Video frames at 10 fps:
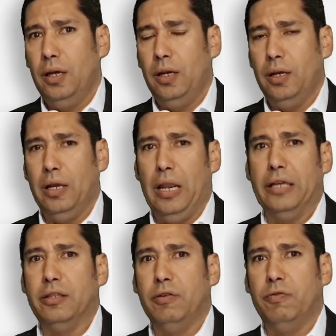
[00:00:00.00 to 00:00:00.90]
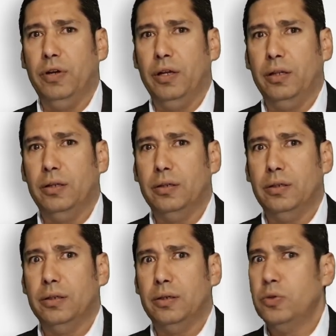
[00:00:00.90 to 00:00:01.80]
in an electric field,
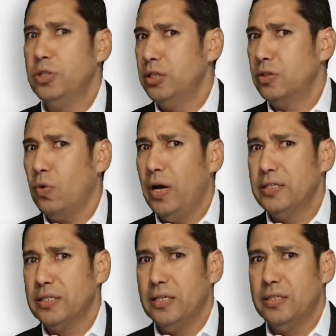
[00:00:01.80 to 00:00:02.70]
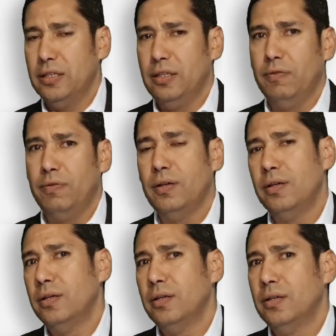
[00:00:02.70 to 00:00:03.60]
which is quite sensitive
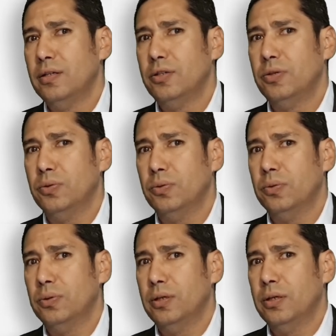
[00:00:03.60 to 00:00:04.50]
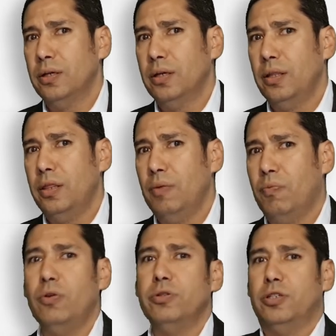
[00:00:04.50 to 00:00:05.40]
to the
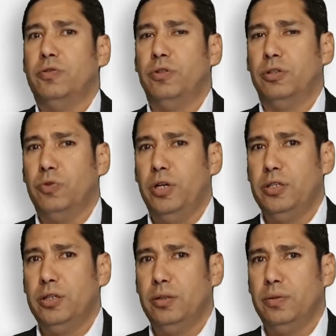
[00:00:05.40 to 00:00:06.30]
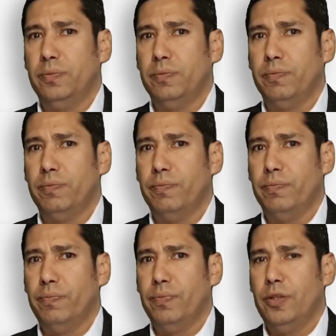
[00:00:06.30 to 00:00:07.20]
voltage fluctuation.
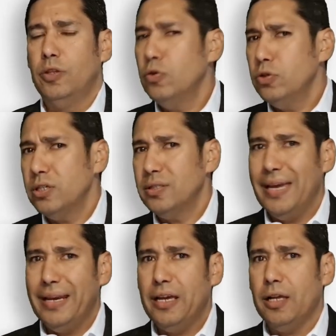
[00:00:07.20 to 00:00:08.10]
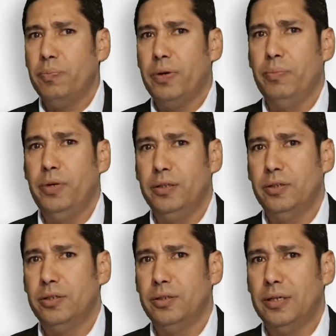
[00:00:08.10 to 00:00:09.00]
Those are technical
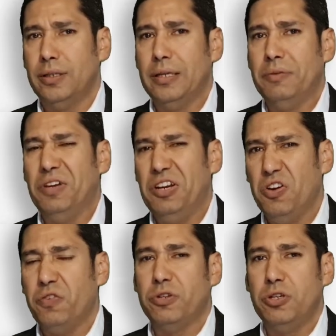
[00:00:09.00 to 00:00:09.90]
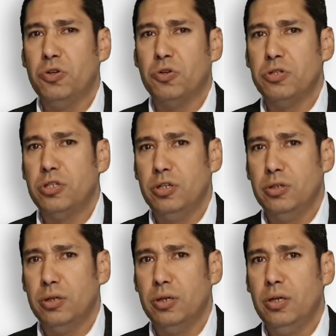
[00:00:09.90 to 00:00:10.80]
parameters that very often you
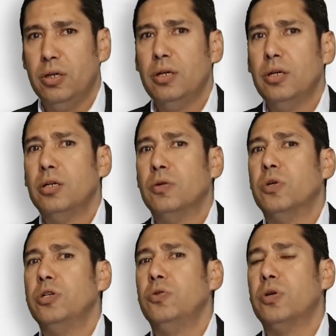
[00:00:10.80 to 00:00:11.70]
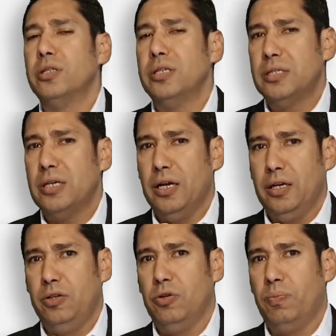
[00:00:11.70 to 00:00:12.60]
consider when you are
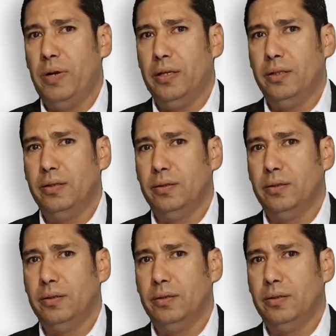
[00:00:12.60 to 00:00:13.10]
designing your plan.